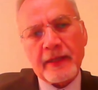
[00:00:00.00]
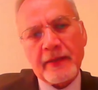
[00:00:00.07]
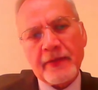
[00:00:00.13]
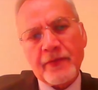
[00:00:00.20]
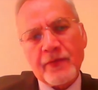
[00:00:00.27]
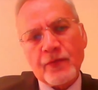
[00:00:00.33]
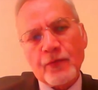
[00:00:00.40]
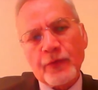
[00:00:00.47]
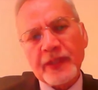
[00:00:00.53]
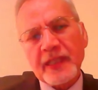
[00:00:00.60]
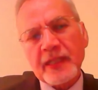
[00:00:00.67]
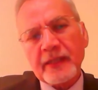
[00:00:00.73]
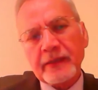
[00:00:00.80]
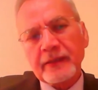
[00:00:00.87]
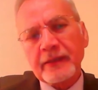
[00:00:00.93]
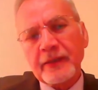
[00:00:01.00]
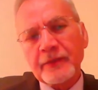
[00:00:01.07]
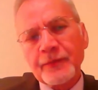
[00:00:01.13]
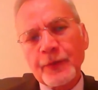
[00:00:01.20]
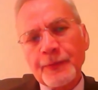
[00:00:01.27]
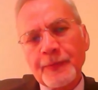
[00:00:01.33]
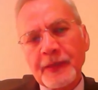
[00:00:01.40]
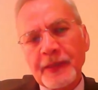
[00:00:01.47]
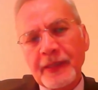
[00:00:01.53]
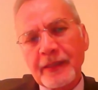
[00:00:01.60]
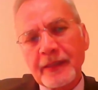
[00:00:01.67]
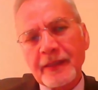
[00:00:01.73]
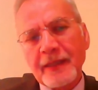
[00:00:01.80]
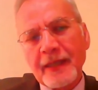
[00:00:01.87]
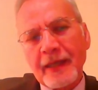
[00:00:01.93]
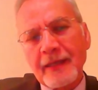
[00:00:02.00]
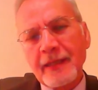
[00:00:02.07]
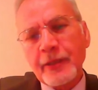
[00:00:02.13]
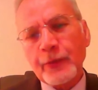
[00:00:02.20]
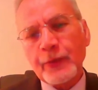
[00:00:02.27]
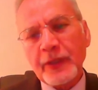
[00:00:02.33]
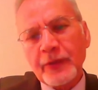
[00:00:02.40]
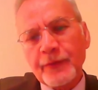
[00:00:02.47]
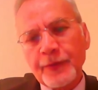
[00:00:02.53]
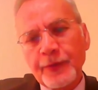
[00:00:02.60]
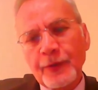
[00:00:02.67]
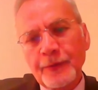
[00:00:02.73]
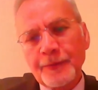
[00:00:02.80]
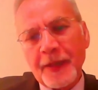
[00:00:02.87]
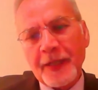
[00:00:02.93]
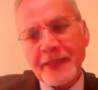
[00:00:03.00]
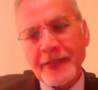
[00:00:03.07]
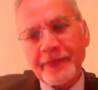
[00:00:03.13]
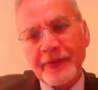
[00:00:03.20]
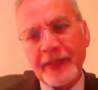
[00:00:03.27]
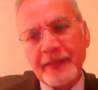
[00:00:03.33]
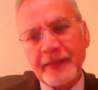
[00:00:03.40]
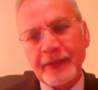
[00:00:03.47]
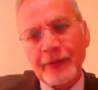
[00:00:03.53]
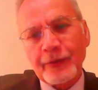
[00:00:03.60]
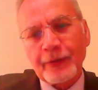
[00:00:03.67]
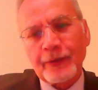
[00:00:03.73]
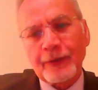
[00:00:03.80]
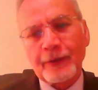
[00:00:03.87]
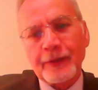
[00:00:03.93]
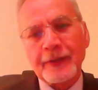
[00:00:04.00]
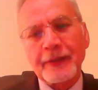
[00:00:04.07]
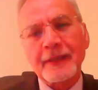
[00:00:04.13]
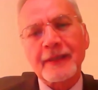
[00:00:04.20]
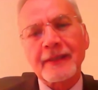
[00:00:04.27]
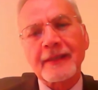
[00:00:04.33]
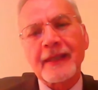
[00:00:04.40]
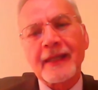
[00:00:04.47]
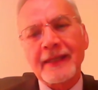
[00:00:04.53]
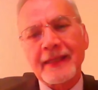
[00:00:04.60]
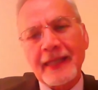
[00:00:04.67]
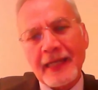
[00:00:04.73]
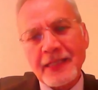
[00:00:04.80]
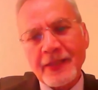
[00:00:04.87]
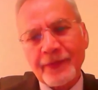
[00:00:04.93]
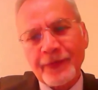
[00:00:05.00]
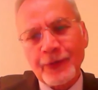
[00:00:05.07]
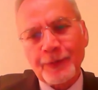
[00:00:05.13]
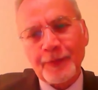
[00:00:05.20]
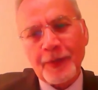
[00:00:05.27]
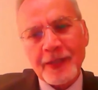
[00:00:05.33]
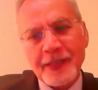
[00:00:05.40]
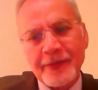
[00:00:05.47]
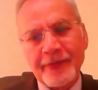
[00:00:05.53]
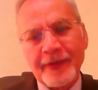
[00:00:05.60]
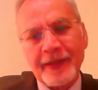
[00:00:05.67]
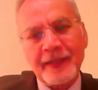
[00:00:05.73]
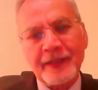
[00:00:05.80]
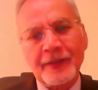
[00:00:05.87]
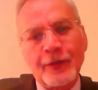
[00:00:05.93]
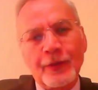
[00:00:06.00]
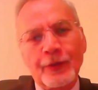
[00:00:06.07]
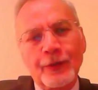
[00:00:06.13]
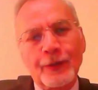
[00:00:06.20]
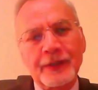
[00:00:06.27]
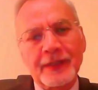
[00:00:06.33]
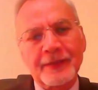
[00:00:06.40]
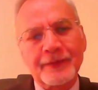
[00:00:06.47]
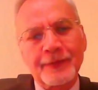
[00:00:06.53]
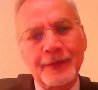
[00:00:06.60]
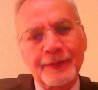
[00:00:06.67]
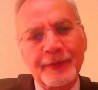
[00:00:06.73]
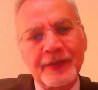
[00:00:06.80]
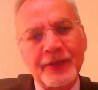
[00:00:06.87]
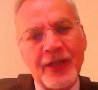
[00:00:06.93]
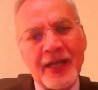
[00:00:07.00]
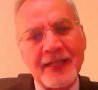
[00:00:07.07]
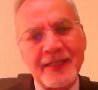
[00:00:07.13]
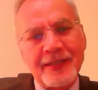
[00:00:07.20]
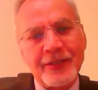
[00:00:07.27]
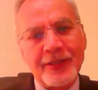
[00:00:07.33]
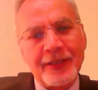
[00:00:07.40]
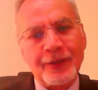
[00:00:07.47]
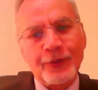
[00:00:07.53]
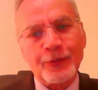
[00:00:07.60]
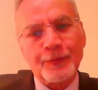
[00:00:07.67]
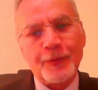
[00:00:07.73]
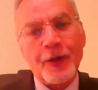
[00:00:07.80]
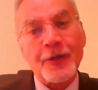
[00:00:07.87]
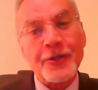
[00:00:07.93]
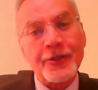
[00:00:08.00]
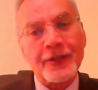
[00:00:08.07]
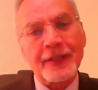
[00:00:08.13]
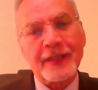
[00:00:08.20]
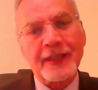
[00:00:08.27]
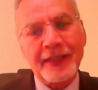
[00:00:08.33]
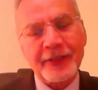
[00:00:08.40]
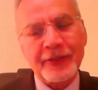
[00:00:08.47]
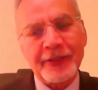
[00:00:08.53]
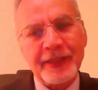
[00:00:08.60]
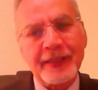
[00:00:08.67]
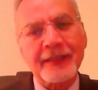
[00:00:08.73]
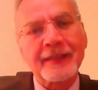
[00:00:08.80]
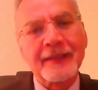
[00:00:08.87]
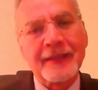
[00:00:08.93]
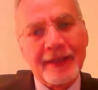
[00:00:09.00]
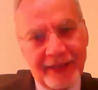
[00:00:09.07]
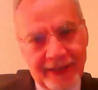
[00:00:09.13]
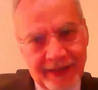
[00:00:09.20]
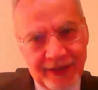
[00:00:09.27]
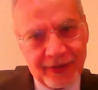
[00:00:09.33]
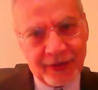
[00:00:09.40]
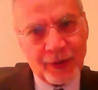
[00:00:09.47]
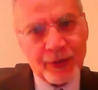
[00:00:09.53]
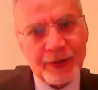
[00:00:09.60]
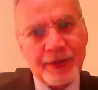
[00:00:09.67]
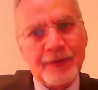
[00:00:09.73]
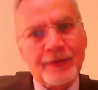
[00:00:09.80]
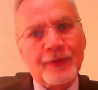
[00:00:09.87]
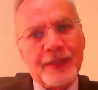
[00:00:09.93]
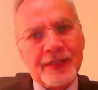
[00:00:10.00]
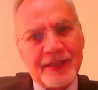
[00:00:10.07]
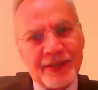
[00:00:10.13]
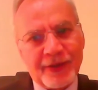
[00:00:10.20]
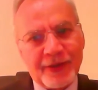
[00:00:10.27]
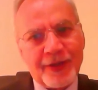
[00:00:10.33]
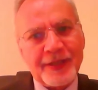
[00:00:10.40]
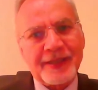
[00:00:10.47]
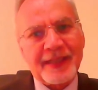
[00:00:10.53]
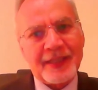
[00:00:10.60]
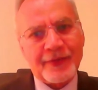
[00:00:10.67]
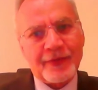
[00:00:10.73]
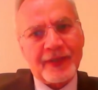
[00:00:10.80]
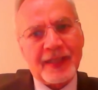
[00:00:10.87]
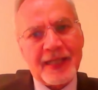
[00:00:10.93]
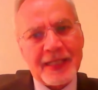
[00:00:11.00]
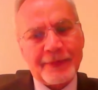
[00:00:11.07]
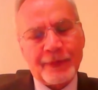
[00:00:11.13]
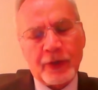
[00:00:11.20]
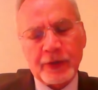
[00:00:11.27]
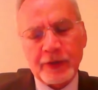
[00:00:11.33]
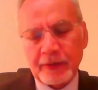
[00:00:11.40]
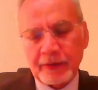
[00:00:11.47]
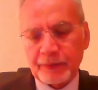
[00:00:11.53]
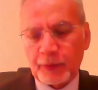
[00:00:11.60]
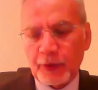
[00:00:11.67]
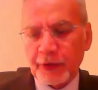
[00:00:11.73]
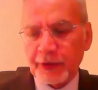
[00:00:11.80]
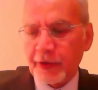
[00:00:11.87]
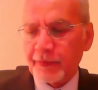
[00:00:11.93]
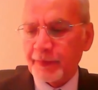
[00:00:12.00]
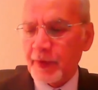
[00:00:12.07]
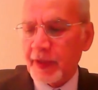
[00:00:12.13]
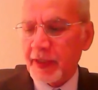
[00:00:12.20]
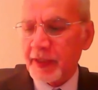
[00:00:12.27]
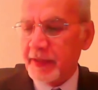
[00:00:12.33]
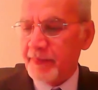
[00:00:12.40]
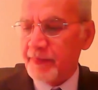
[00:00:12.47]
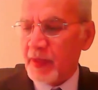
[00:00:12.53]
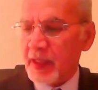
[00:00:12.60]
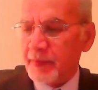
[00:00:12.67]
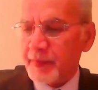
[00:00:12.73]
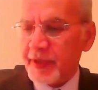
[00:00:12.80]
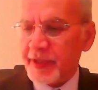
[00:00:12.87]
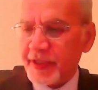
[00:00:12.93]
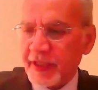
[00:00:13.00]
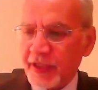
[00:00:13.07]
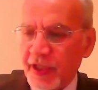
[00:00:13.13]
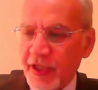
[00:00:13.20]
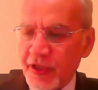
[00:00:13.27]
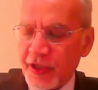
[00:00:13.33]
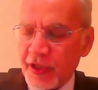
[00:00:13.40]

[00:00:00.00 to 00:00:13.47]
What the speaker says: Whether there would be a liquid fuel pathway or a gas fuel pathway, or there would be transition to partial electric, those was discussed as well as was part of my presentation.